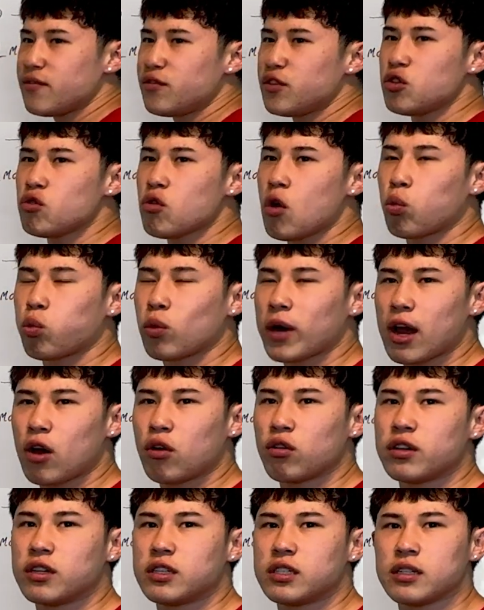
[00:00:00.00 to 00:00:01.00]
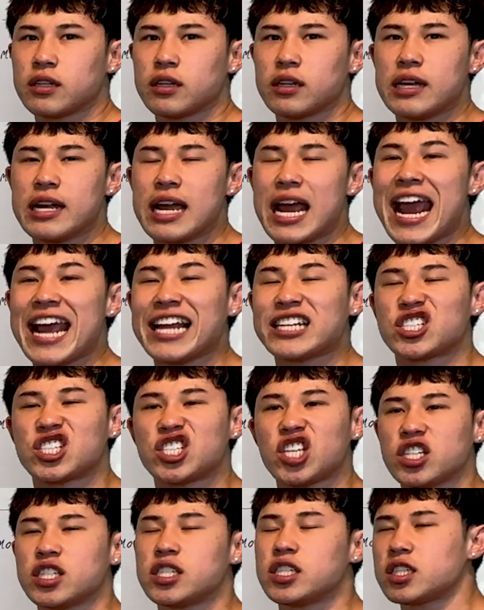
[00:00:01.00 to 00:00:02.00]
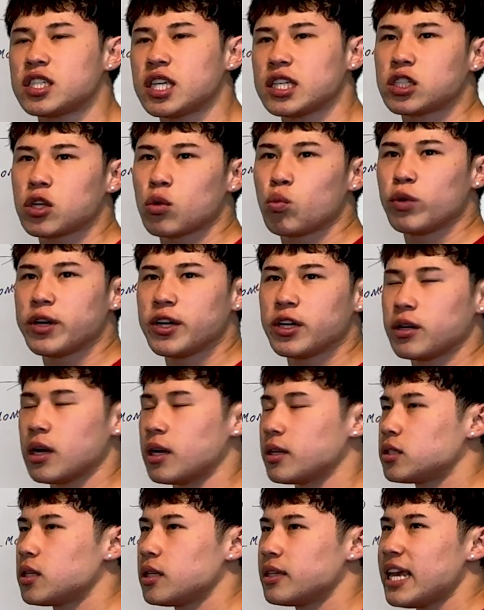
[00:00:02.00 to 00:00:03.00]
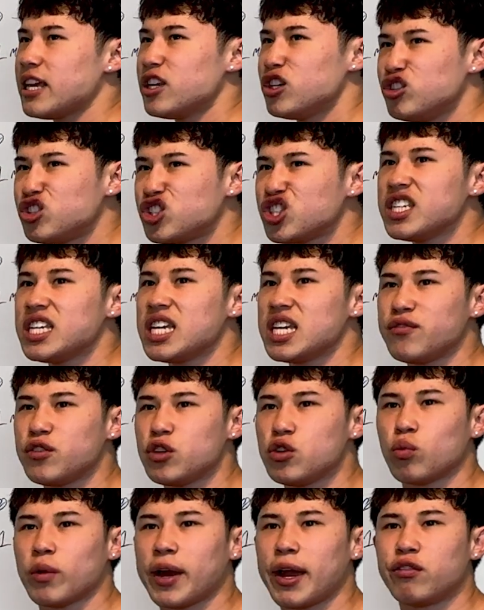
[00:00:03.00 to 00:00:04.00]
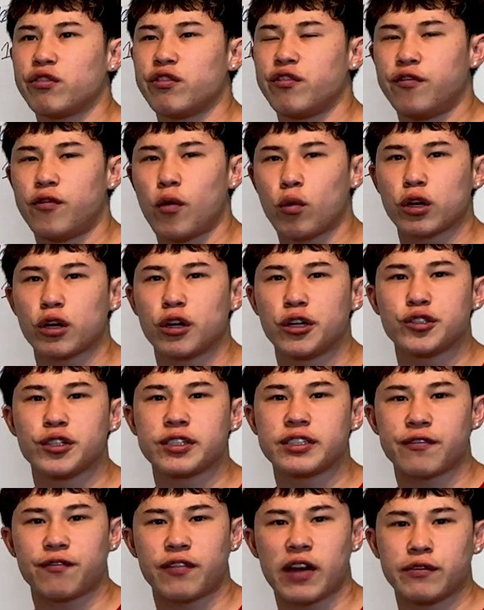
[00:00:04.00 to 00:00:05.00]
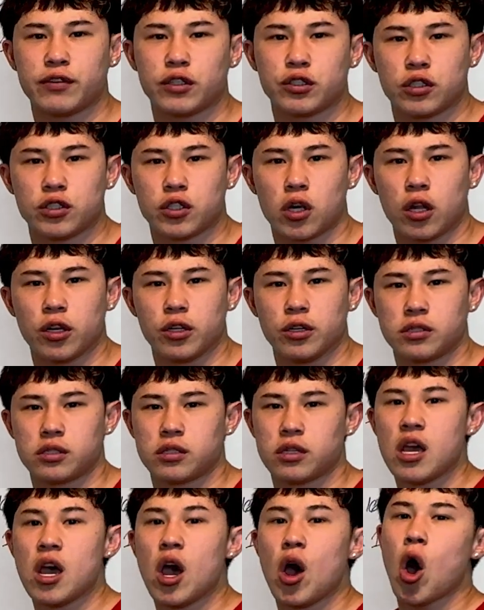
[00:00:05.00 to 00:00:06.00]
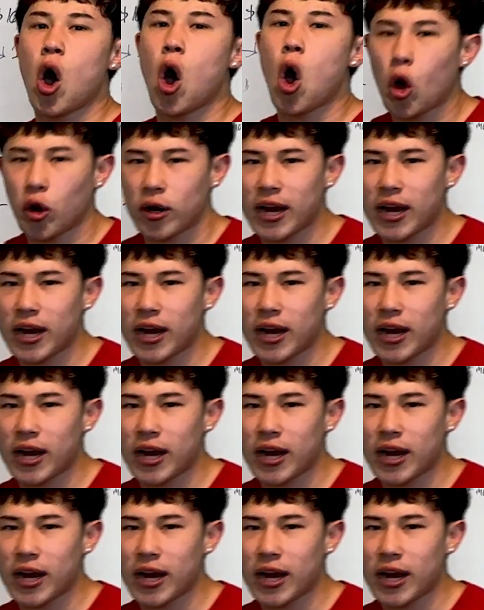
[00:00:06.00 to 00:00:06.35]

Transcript: you around, they usually give you around $400 to $500 on